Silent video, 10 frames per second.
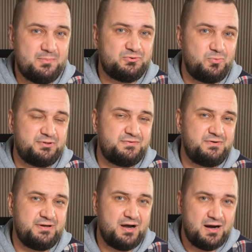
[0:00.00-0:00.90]

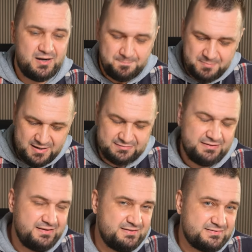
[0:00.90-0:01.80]
ARM23R, but
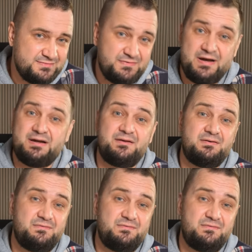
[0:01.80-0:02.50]
it's very,